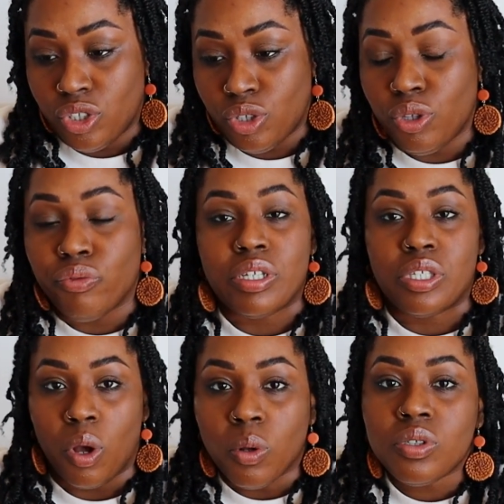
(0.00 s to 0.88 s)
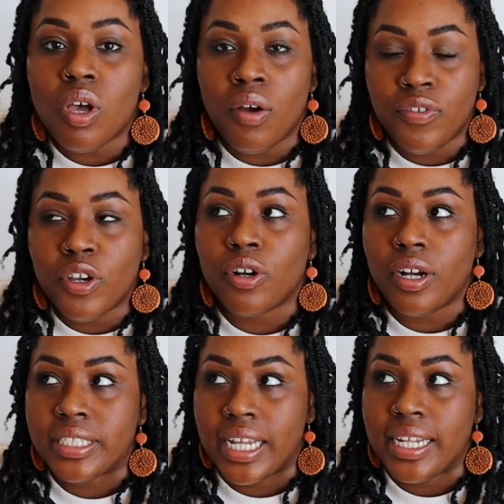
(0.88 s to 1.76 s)
to the result of your
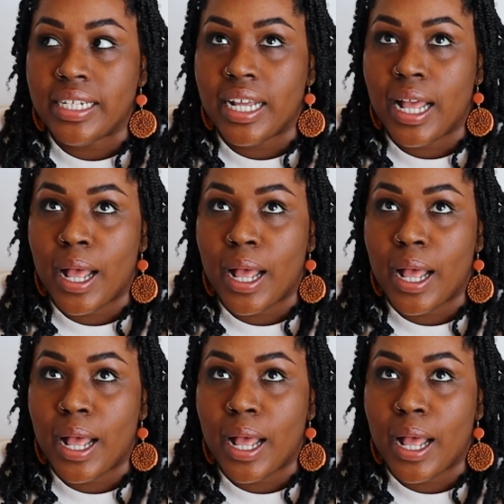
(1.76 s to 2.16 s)
content.